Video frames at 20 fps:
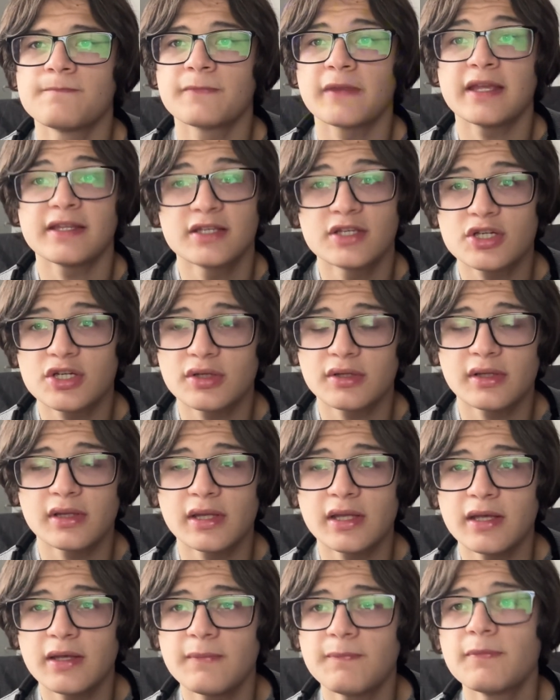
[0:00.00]

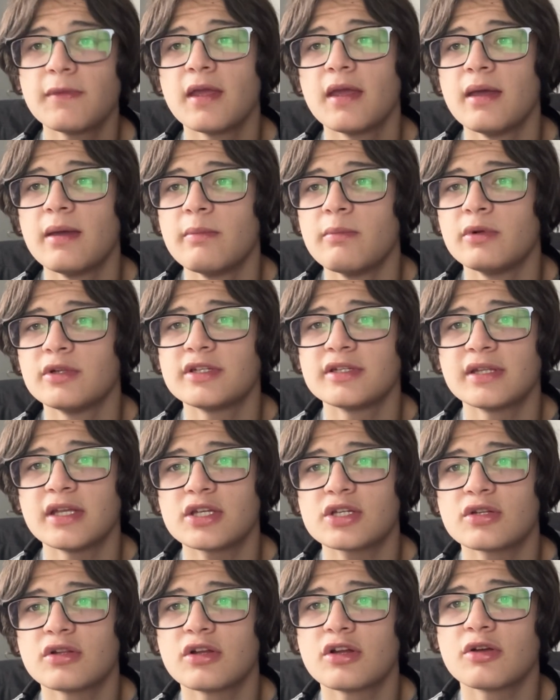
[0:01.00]
Additionally,
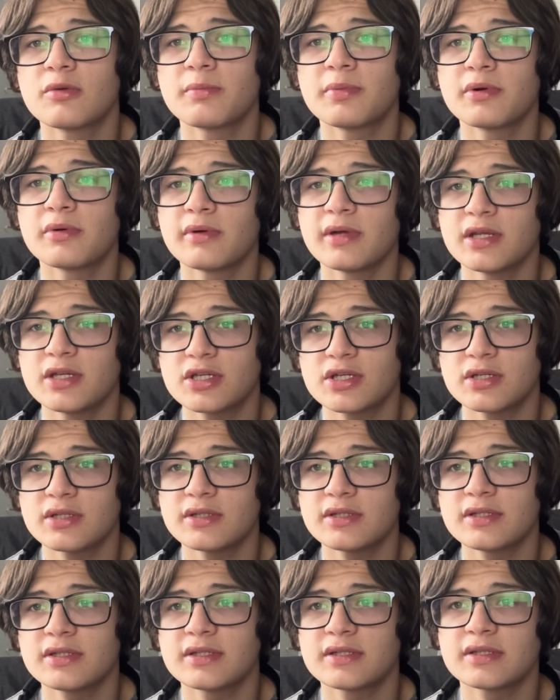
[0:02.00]
multinational
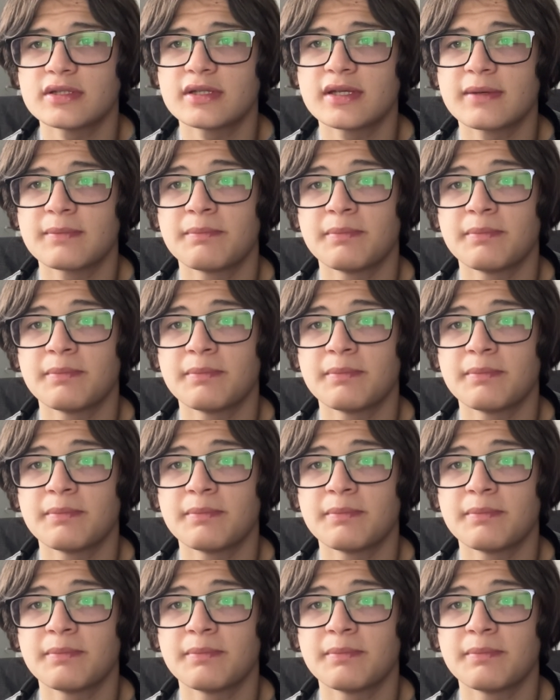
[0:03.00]
corporations